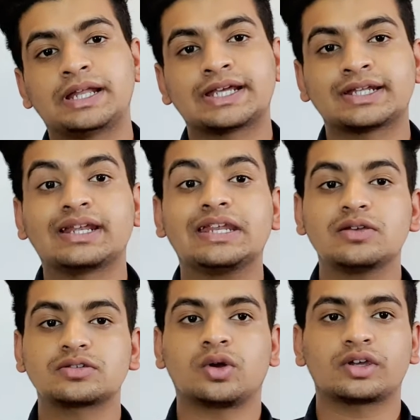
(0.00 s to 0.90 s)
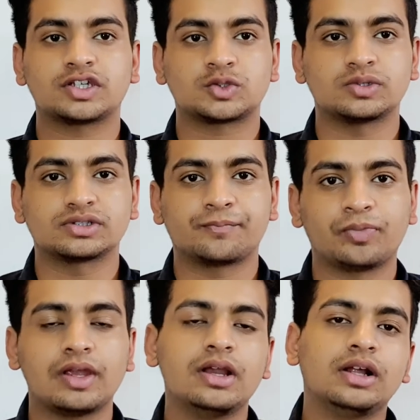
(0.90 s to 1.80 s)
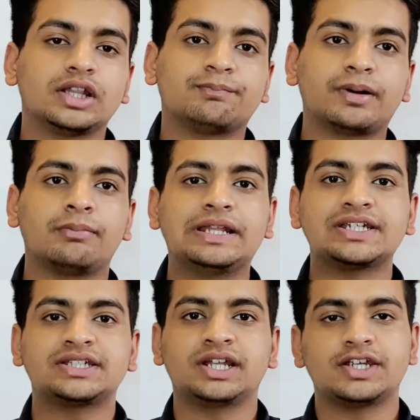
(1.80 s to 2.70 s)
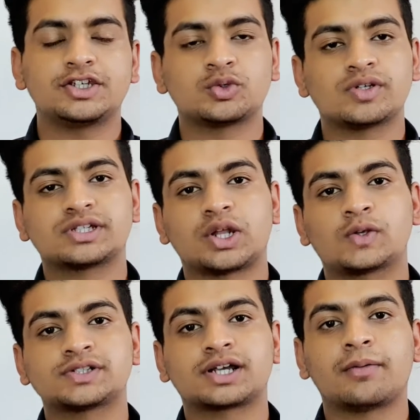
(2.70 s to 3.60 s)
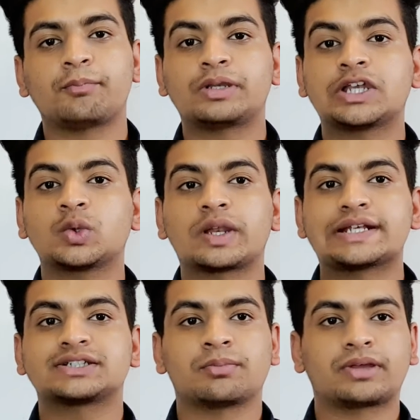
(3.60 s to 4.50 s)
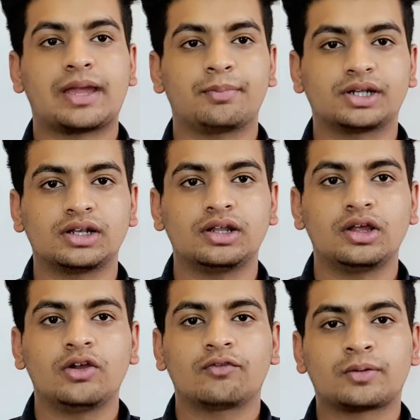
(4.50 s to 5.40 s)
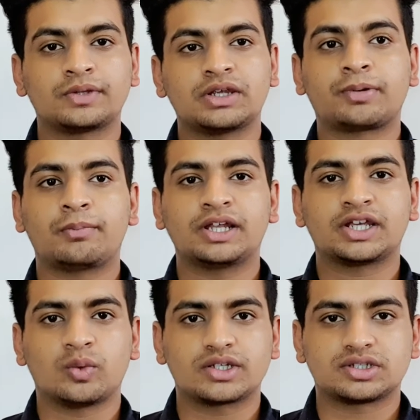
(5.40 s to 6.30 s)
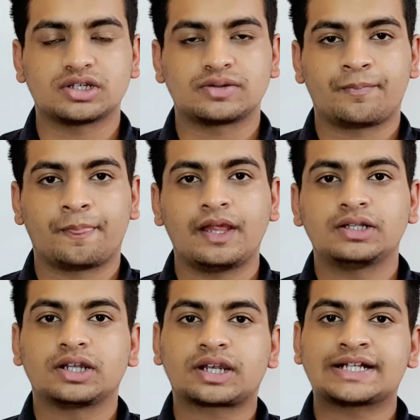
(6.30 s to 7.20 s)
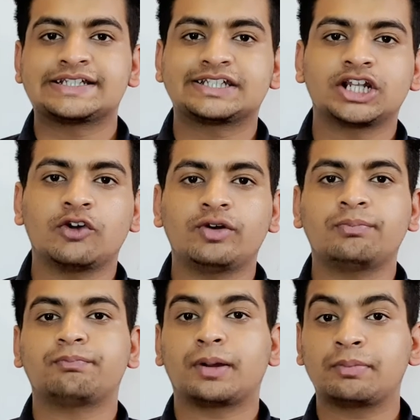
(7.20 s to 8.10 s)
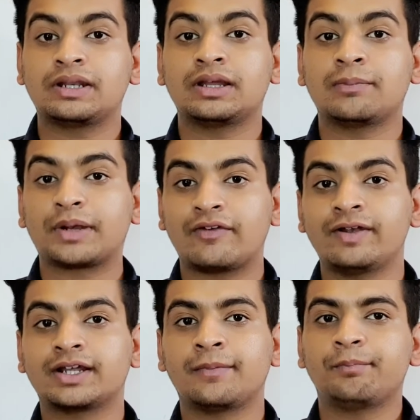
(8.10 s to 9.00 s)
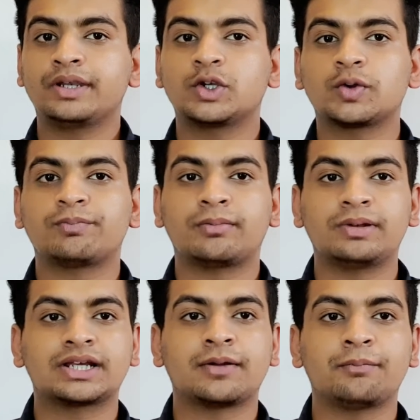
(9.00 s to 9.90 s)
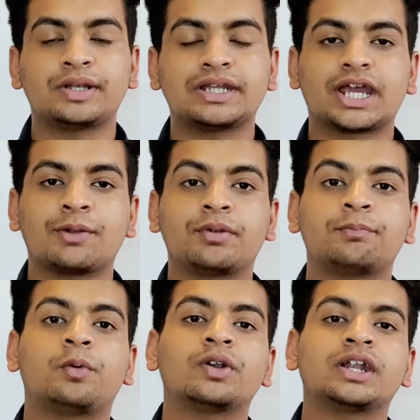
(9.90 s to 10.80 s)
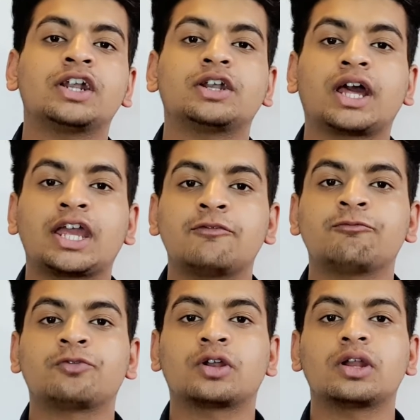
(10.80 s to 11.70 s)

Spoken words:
in a new stock issuance. The public share issuance allows the company to raise some capital from the public investors. The transition of a private company to a public company can be potent time for